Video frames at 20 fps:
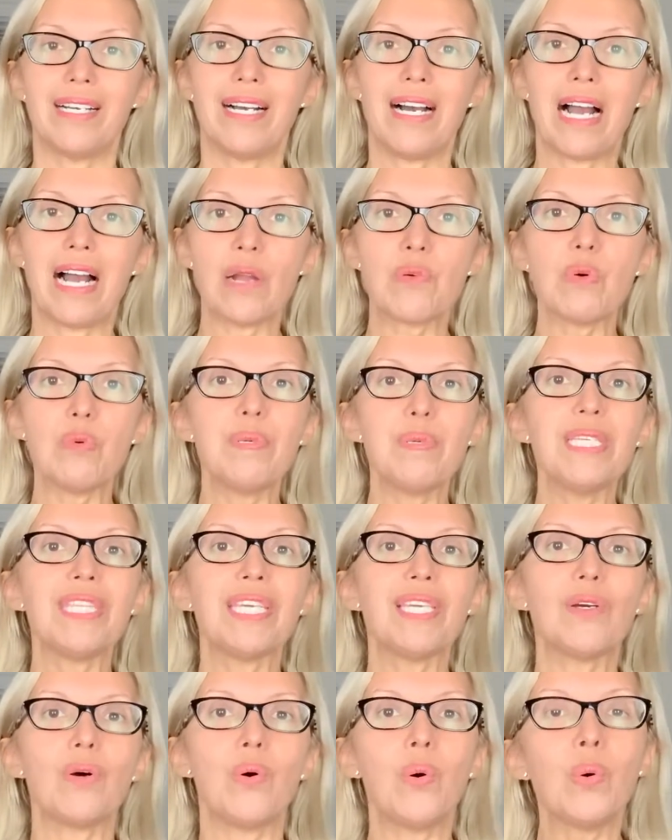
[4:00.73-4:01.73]
I will be
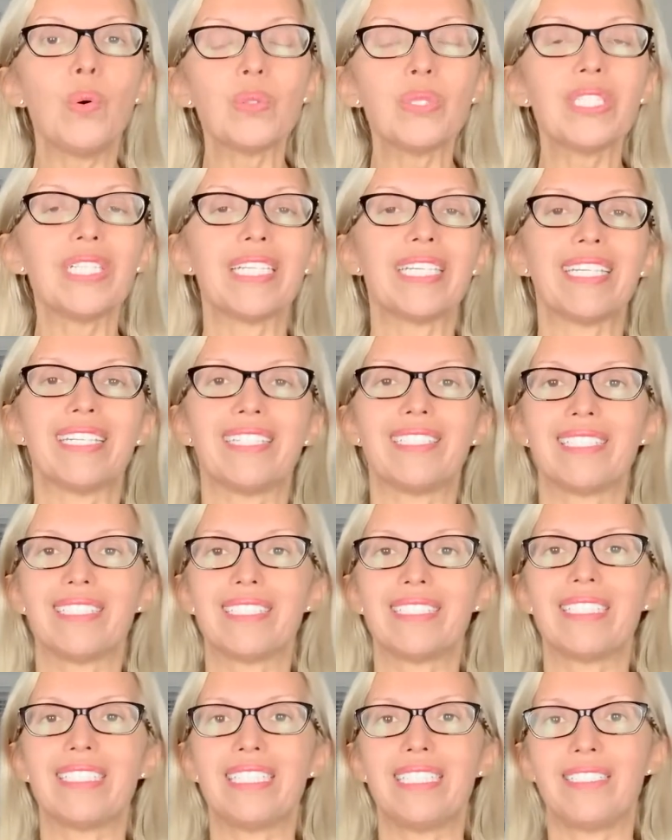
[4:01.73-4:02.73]
the only
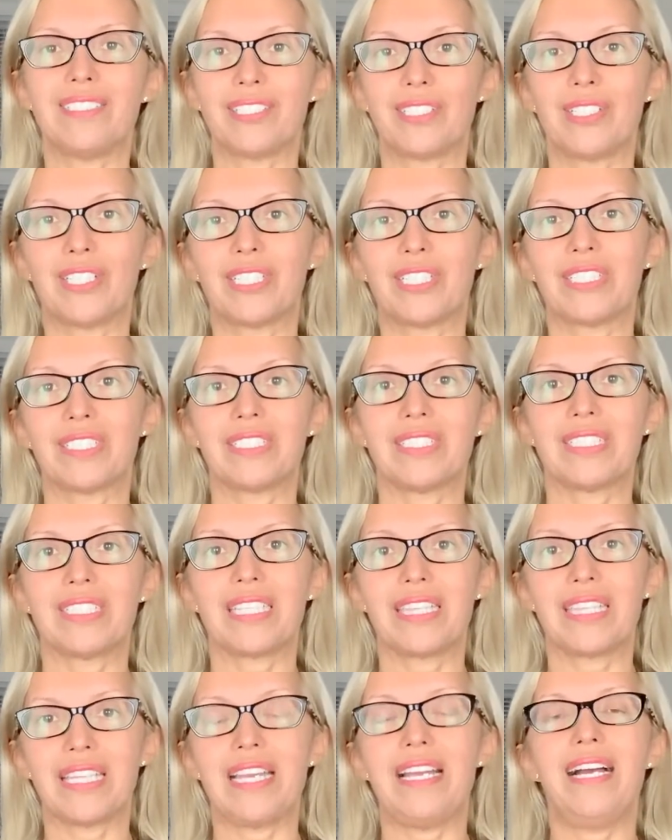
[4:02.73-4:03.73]
teacher
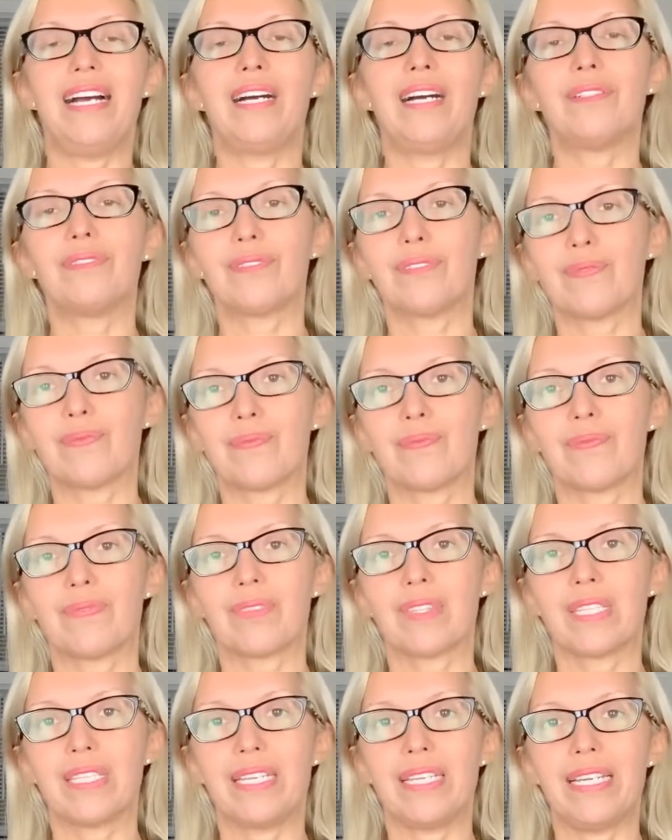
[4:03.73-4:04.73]
that they have.
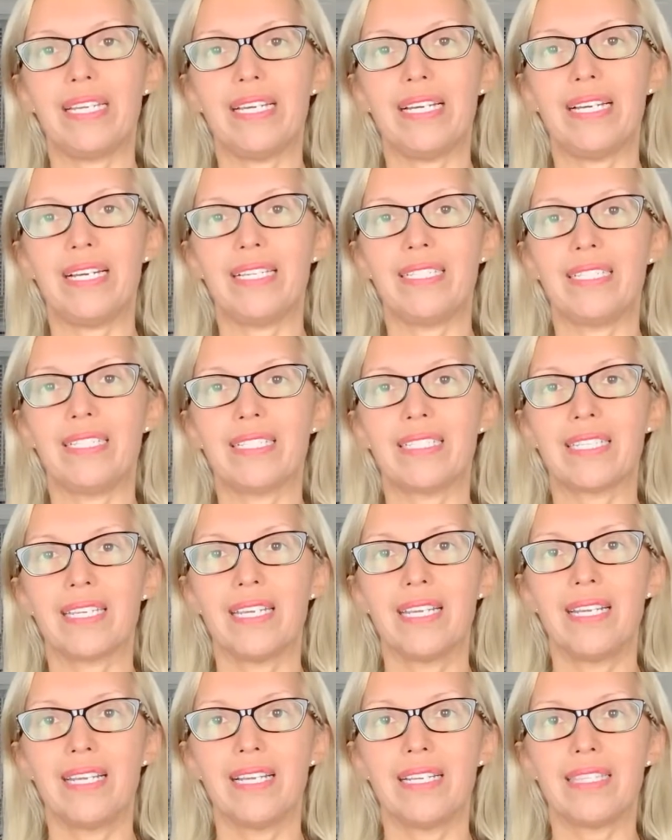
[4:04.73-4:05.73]
And
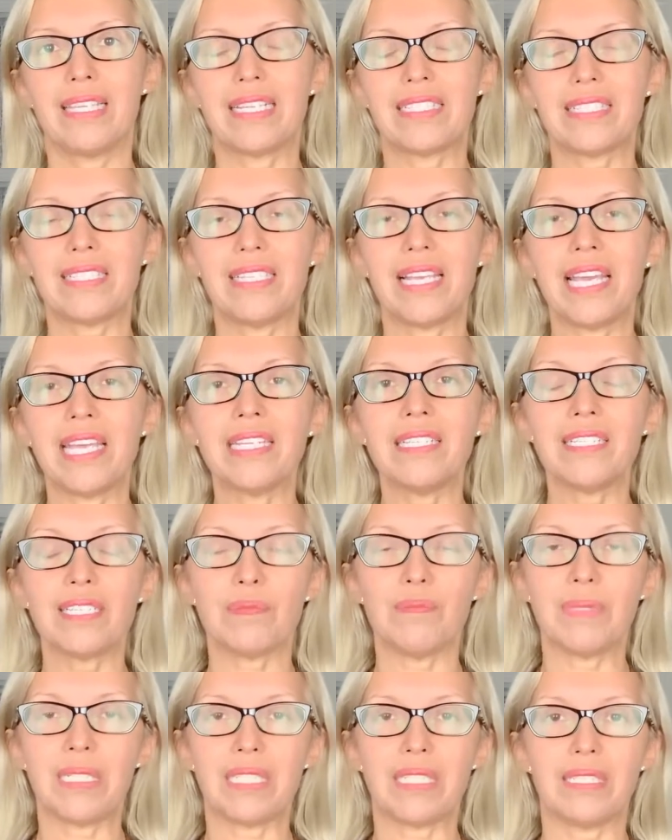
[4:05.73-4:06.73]
that's saying to
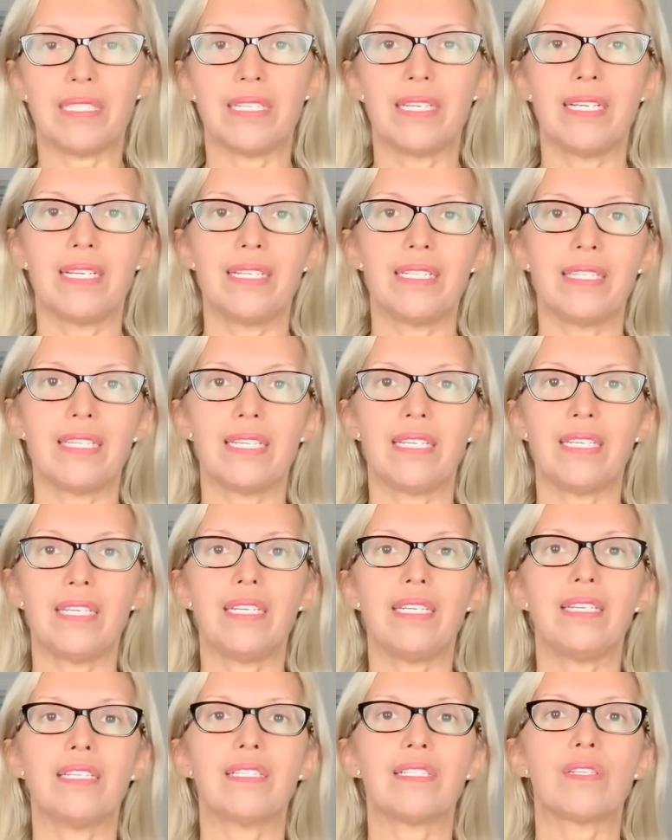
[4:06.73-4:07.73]
me that
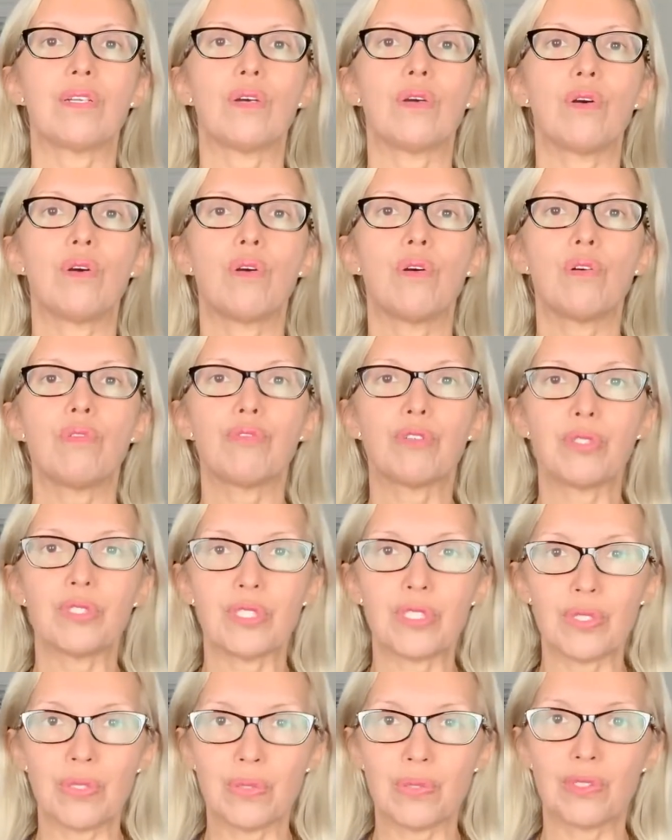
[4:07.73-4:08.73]
it's
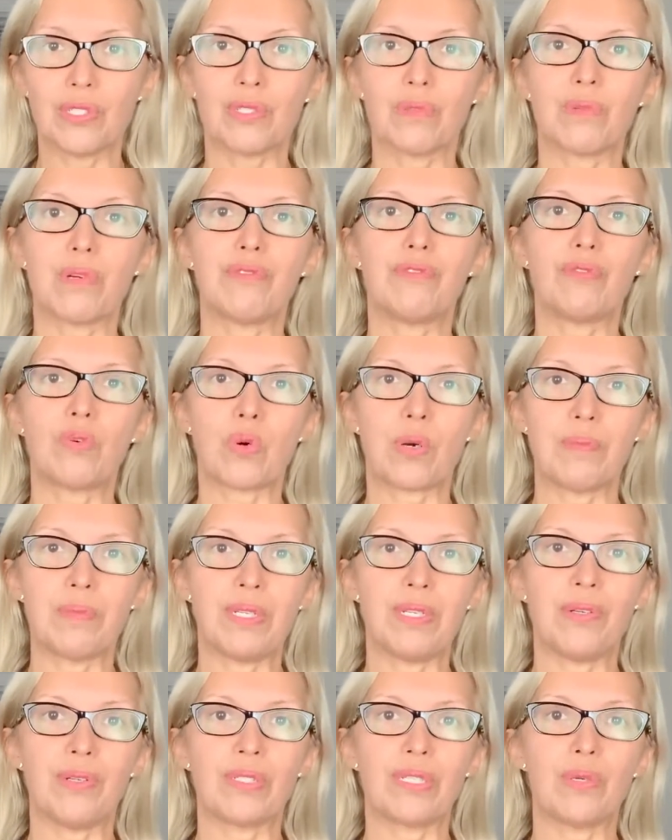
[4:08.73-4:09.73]
overdue to reform
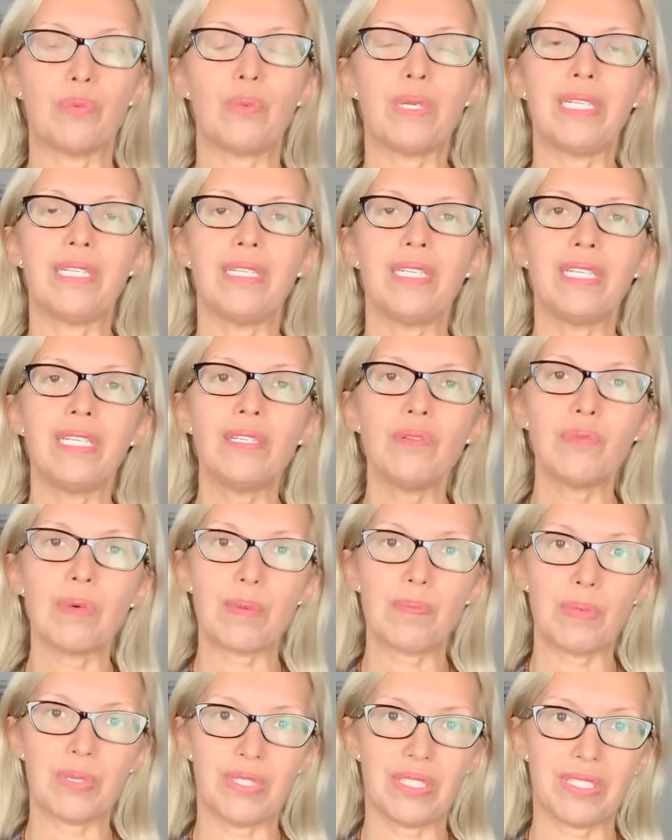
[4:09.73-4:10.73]
yoga. We need
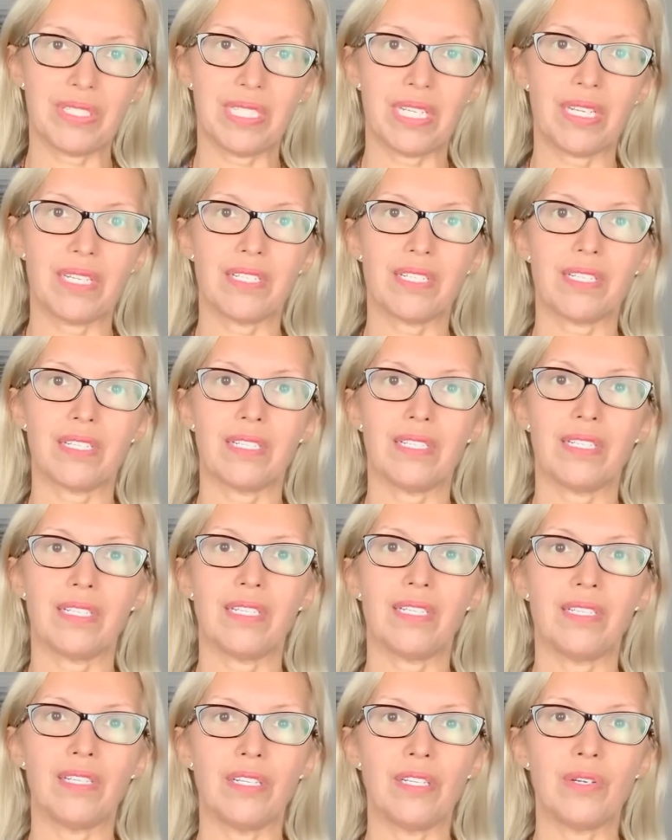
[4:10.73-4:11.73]
representation
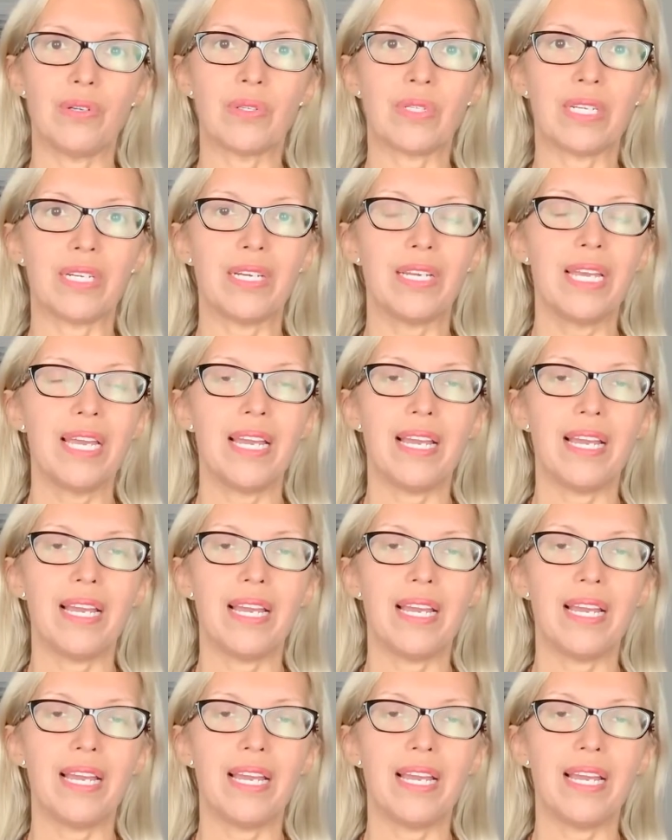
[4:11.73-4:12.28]
in yoga.